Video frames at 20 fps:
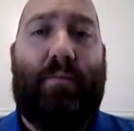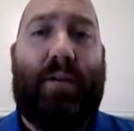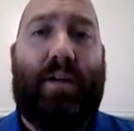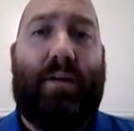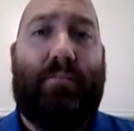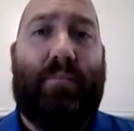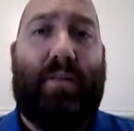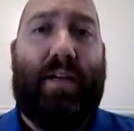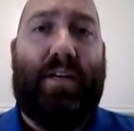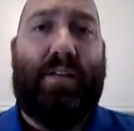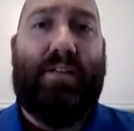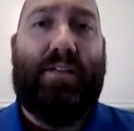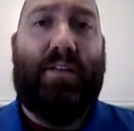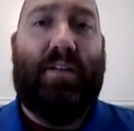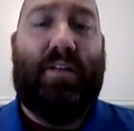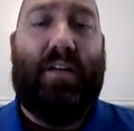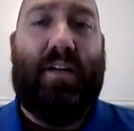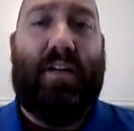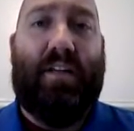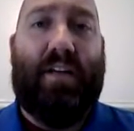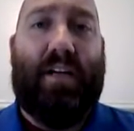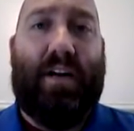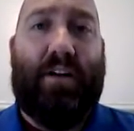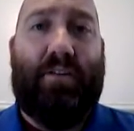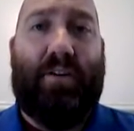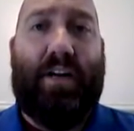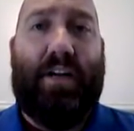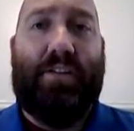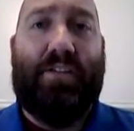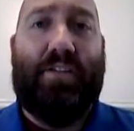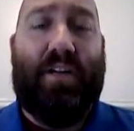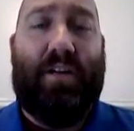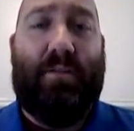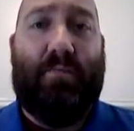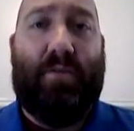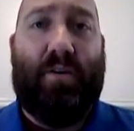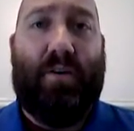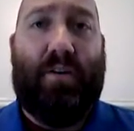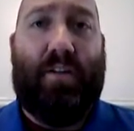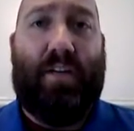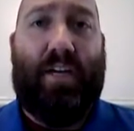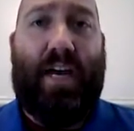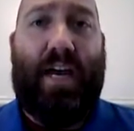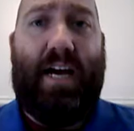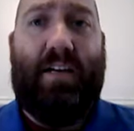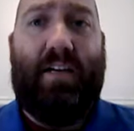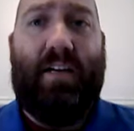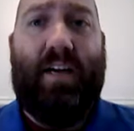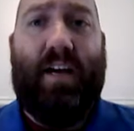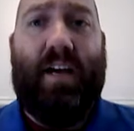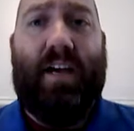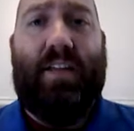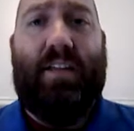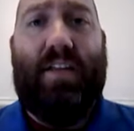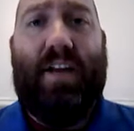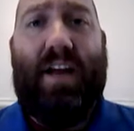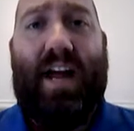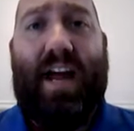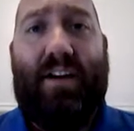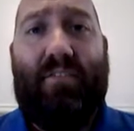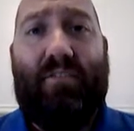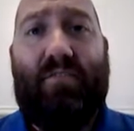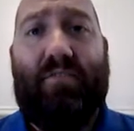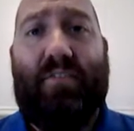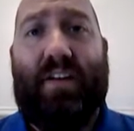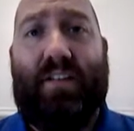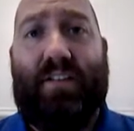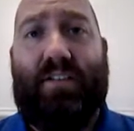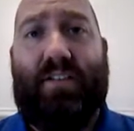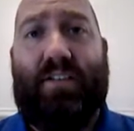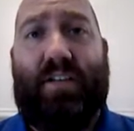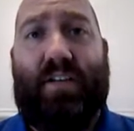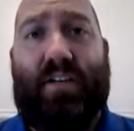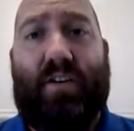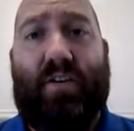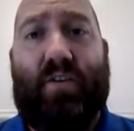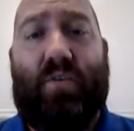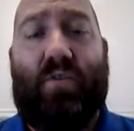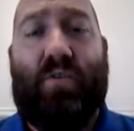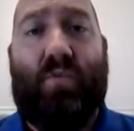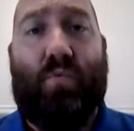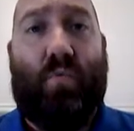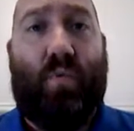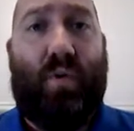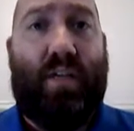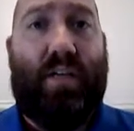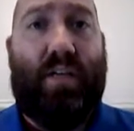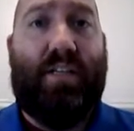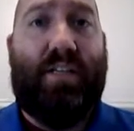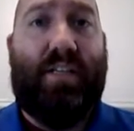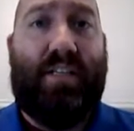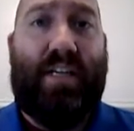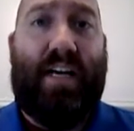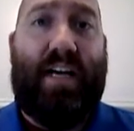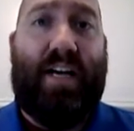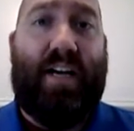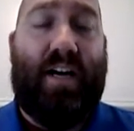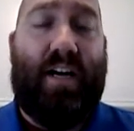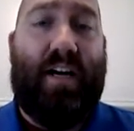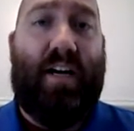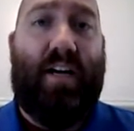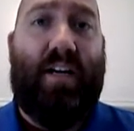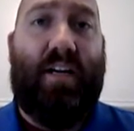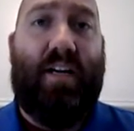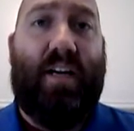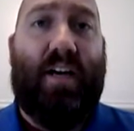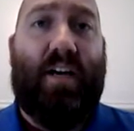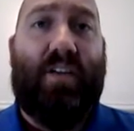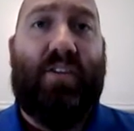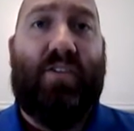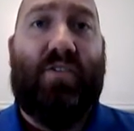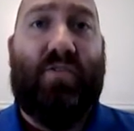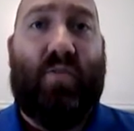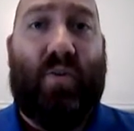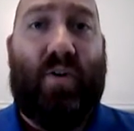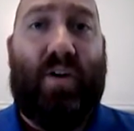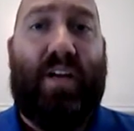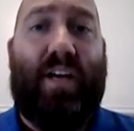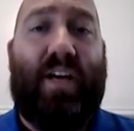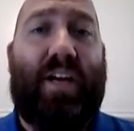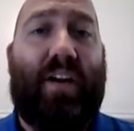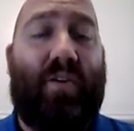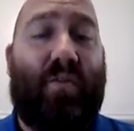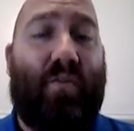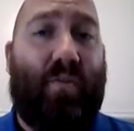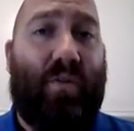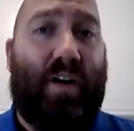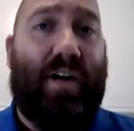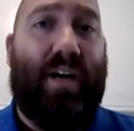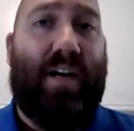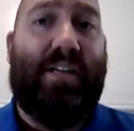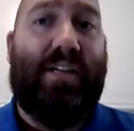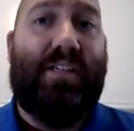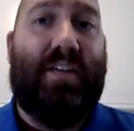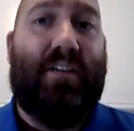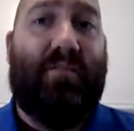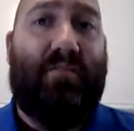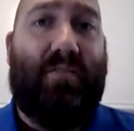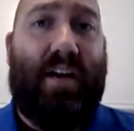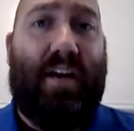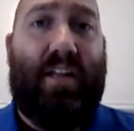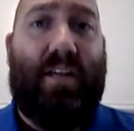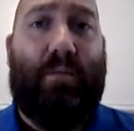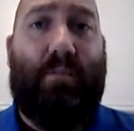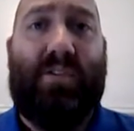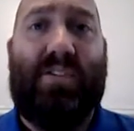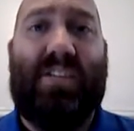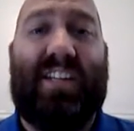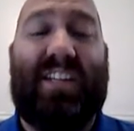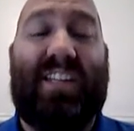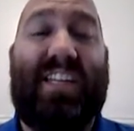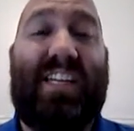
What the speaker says: And I'm blessed in the congregation that I'm currently at that I have a volunteer who's willing to take on sorting and organizing and filing music.